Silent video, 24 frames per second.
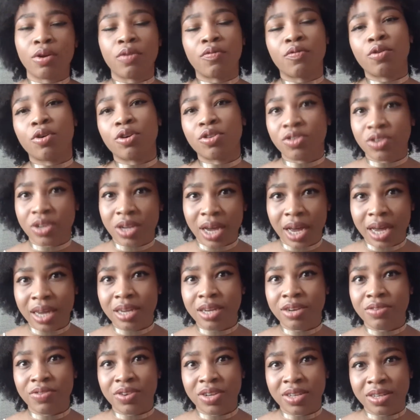Of course, you
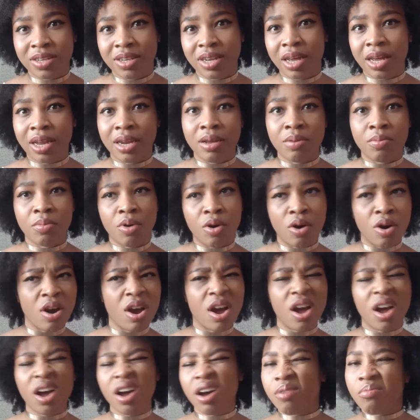can't erase it anymore.
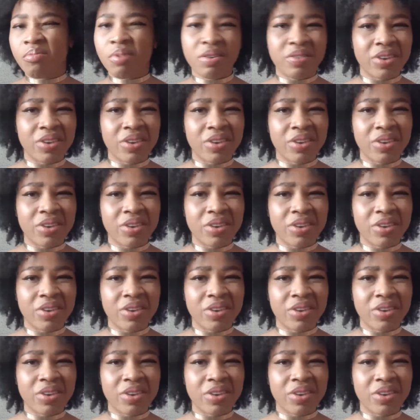But